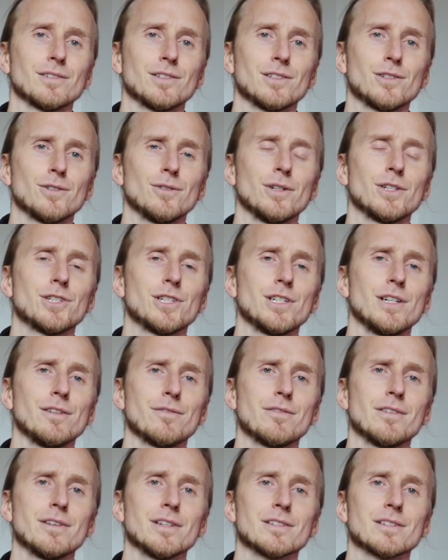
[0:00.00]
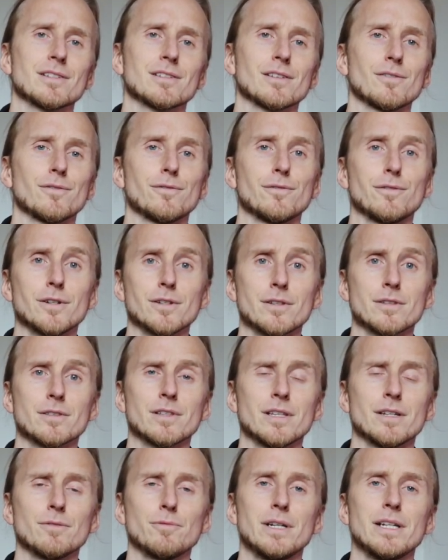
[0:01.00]
to achieve this, first
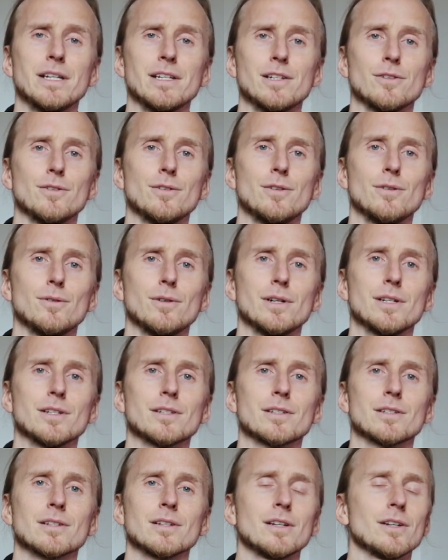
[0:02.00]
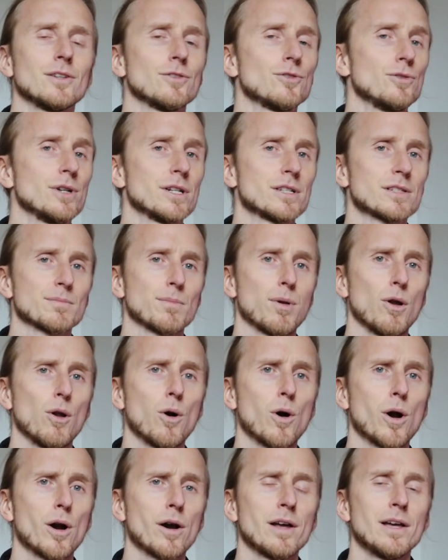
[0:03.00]
thing we need to do is to
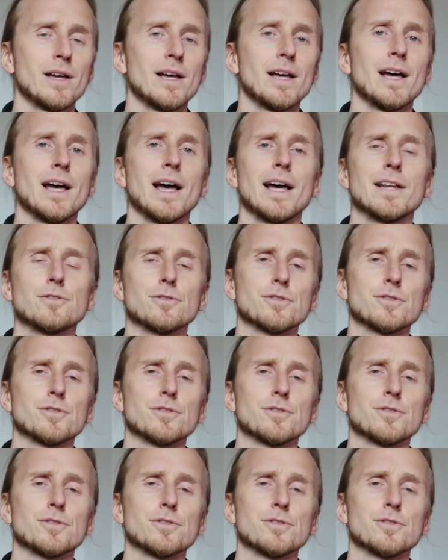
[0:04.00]
explore and to